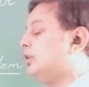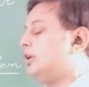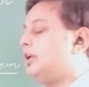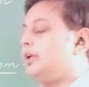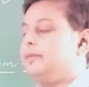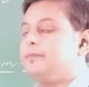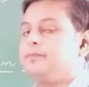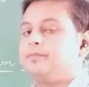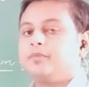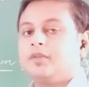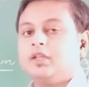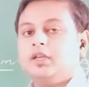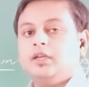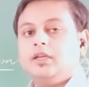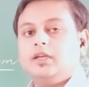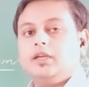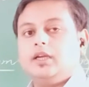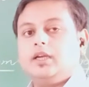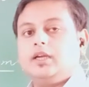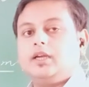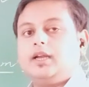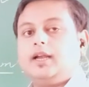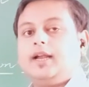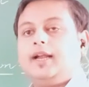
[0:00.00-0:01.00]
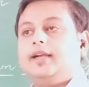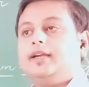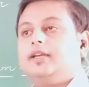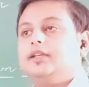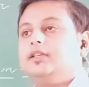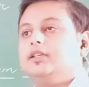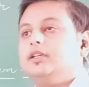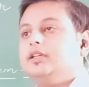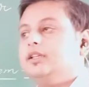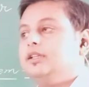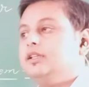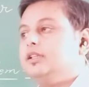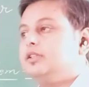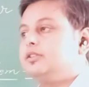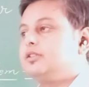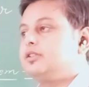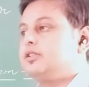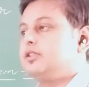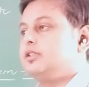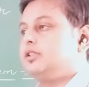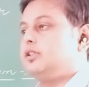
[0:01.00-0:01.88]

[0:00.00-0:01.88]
Okay, and in this